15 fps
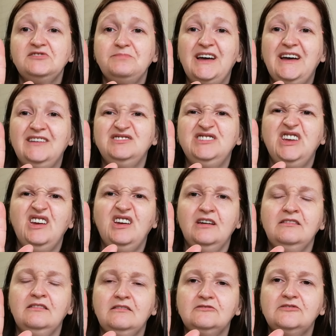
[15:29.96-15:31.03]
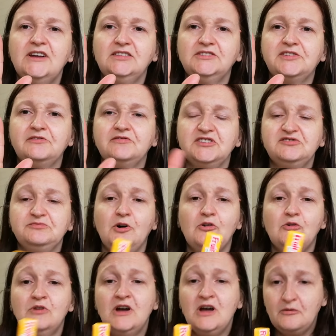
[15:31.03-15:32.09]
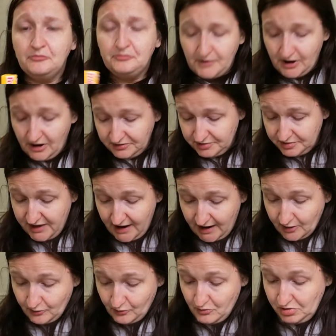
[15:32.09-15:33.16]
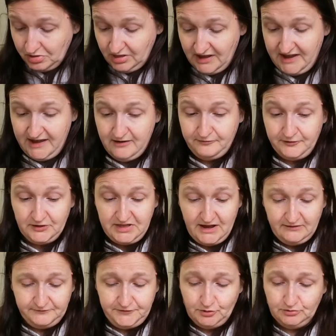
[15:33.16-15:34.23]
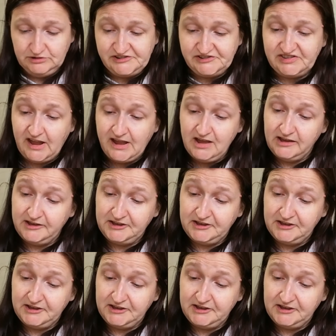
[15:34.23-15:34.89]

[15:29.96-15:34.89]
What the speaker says: my hand, yeah, relatively small, but they are only for that full stick